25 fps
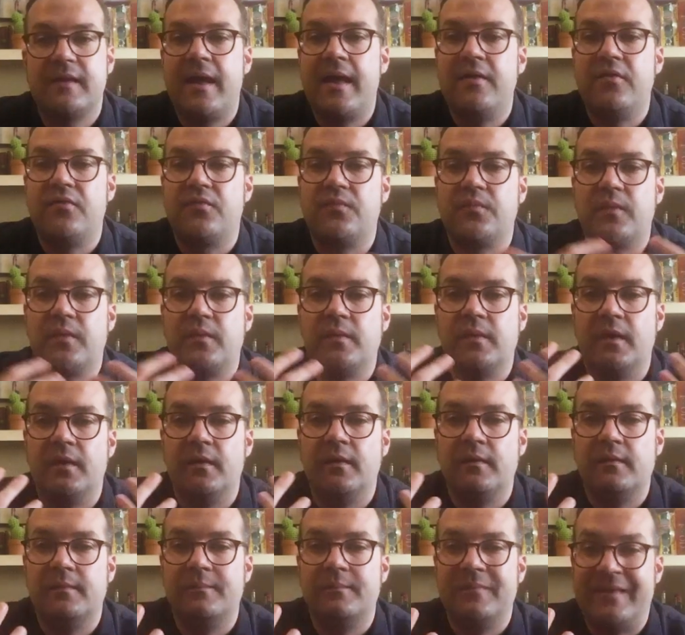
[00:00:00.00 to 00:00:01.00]
And
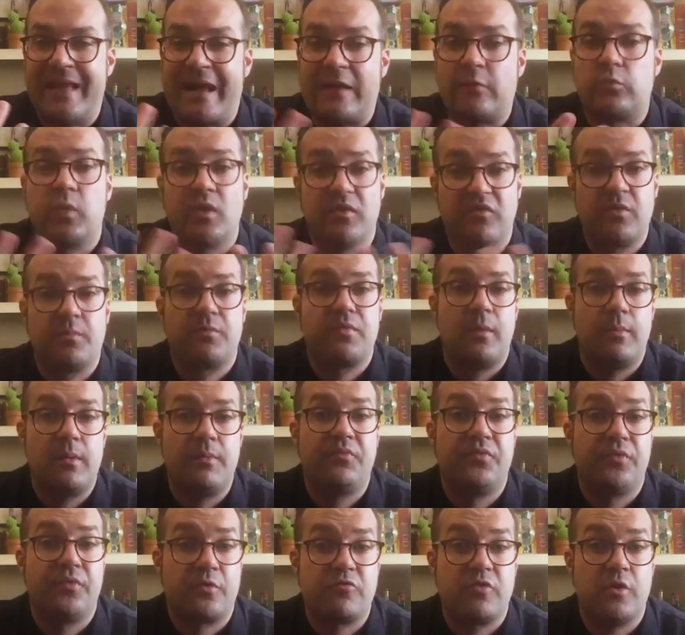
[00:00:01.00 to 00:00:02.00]
uh, that's one of the
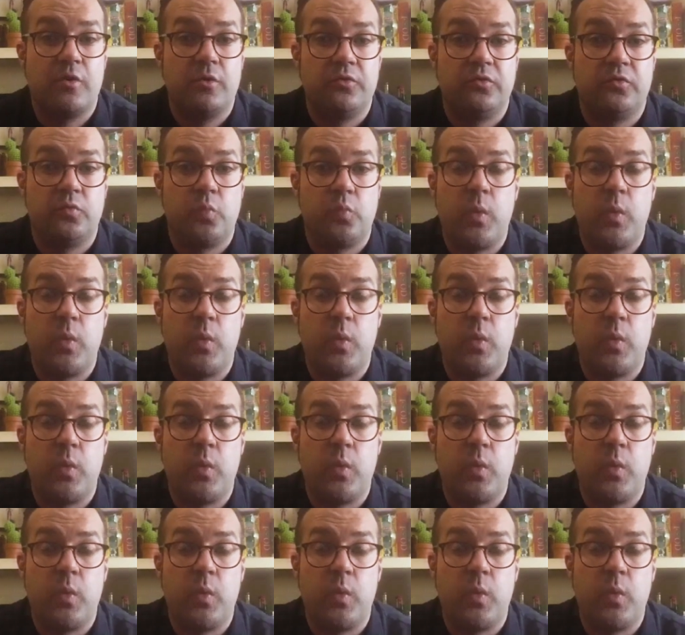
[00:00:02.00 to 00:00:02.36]
problems for growth.